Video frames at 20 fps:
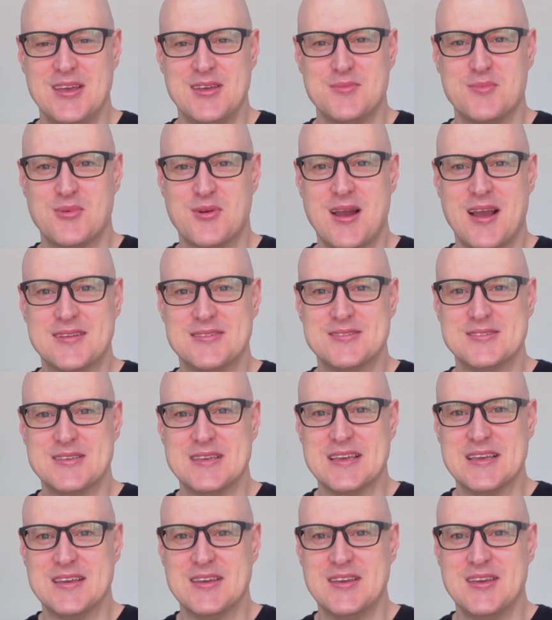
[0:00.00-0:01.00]

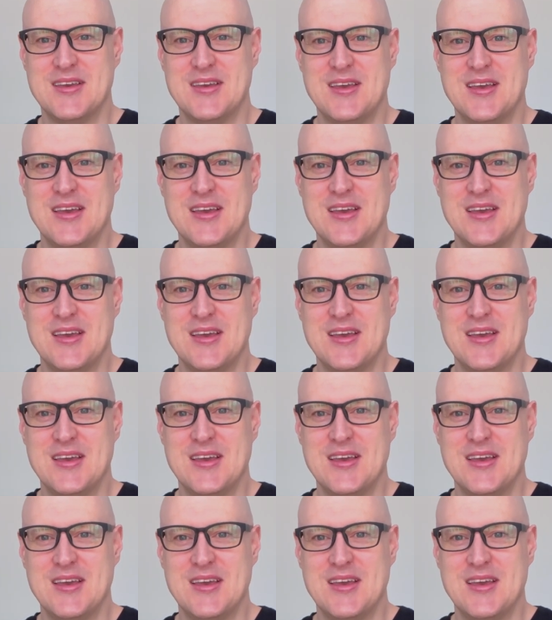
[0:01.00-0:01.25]
practicing